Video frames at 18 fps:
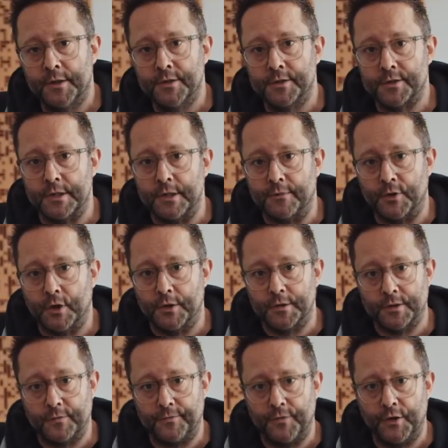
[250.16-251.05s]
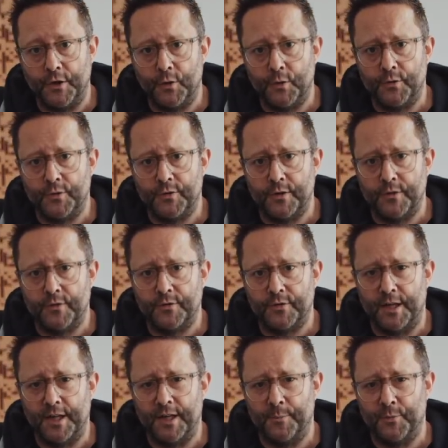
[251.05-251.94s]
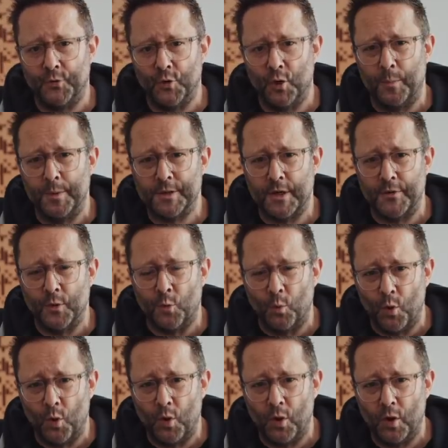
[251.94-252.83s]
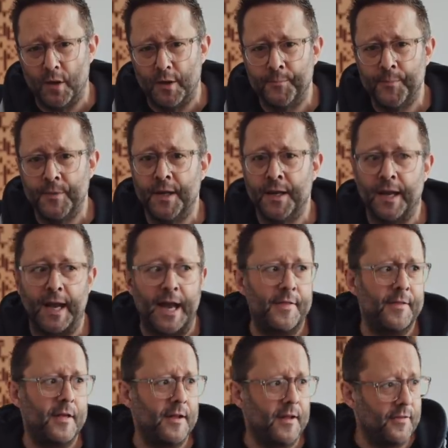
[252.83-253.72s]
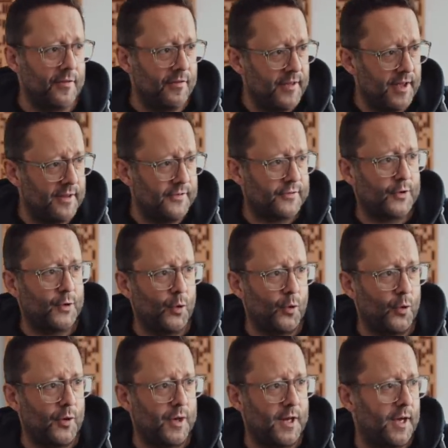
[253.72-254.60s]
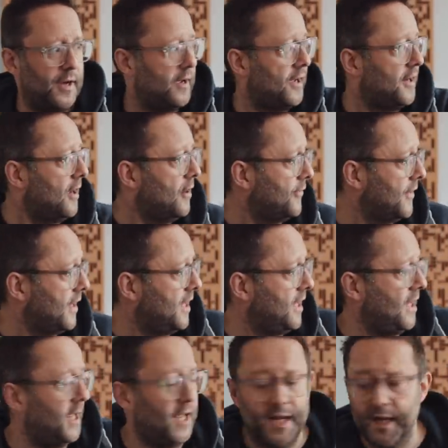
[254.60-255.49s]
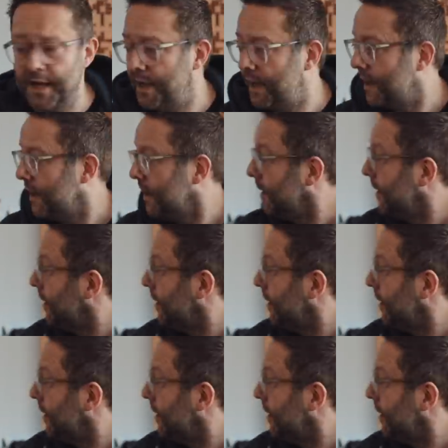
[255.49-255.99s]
So you've got diffusers and absorbers on the wall. And then this corner and over here,